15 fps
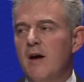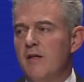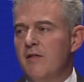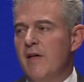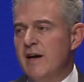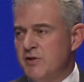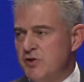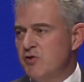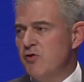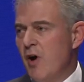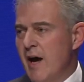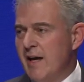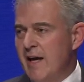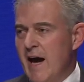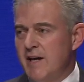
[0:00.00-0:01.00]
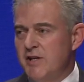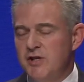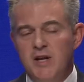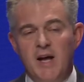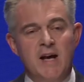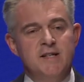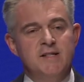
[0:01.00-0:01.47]
that strike
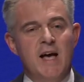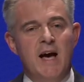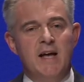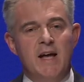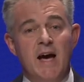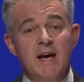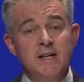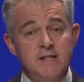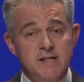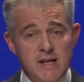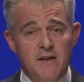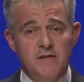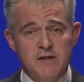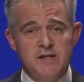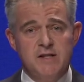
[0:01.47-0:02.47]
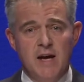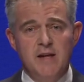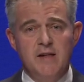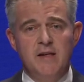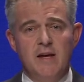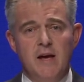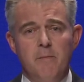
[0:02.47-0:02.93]
action has had a
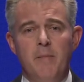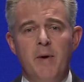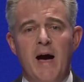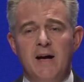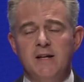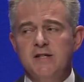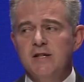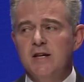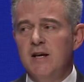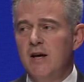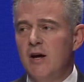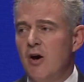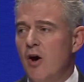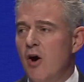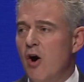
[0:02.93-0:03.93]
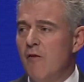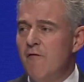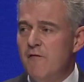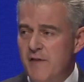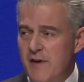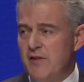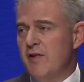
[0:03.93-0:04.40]
devastating impact on
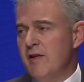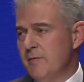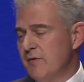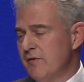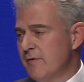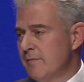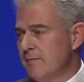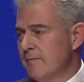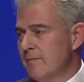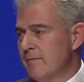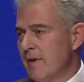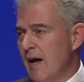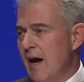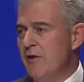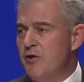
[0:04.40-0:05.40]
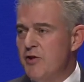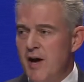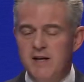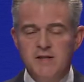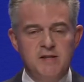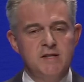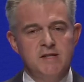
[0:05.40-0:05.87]
victims, and
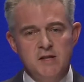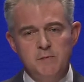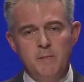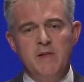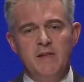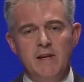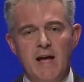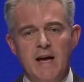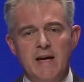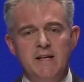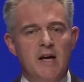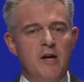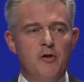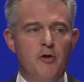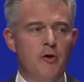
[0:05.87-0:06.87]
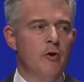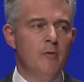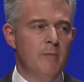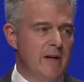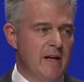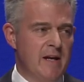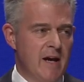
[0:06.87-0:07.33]
justice has been delayed in too
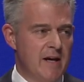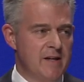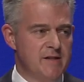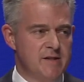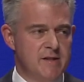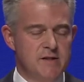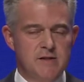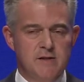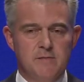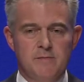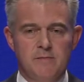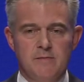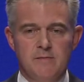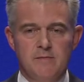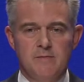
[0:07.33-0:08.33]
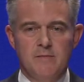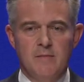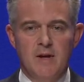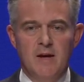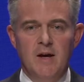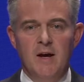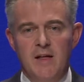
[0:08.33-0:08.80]
many cases.
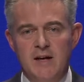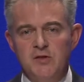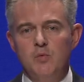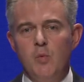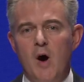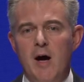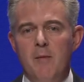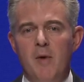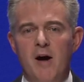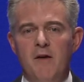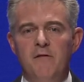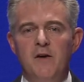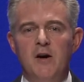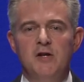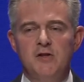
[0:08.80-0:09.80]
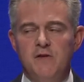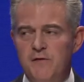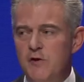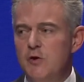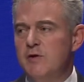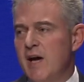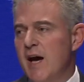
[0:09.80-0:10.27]
That's why, my first
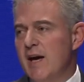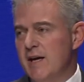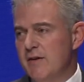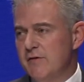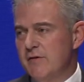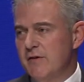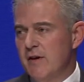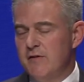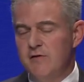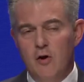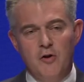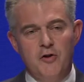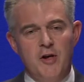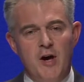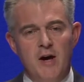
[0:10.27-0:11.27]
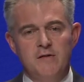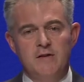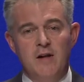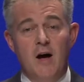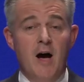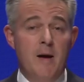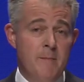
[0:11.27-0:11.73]
few days as Lord
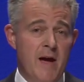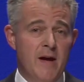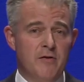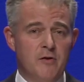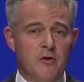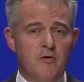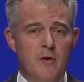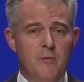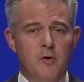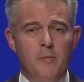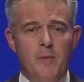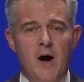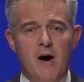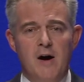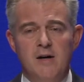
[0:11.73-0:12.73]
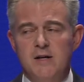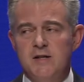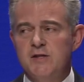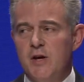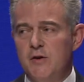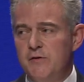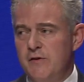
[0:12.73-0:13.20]
Chancellor, I met the Criminal Bar
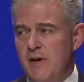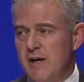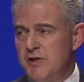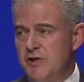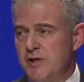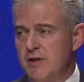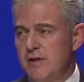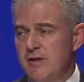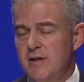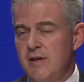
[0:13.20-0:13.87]
Association.